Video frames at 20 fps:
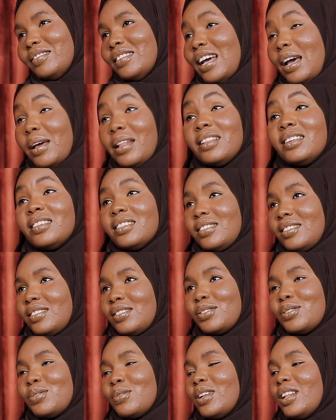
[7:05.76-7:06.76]
at
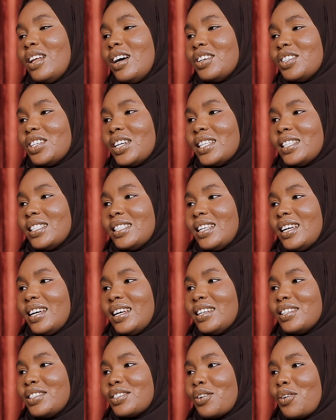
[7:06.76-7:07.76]
least to a large
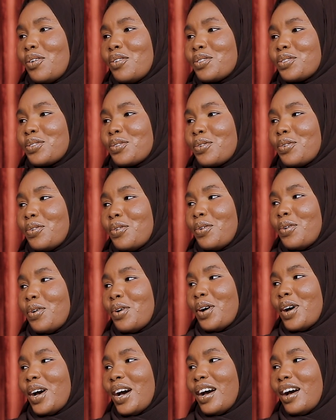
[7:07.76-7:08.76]
extent, also
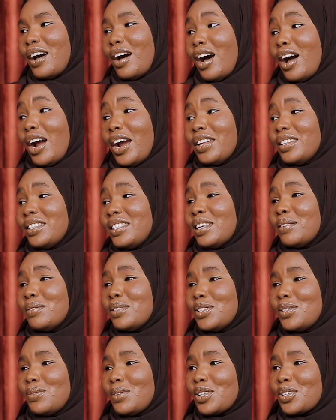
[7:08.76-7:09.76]
are in the same
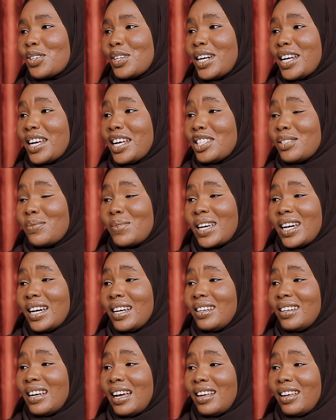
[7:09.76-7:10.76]
situation, I guess we
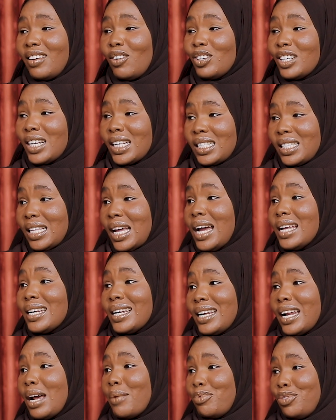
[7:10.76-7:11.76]
can understand
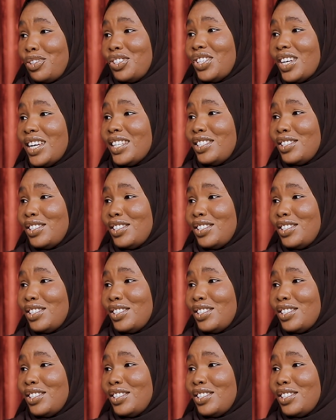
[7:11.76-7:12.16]
and appreciate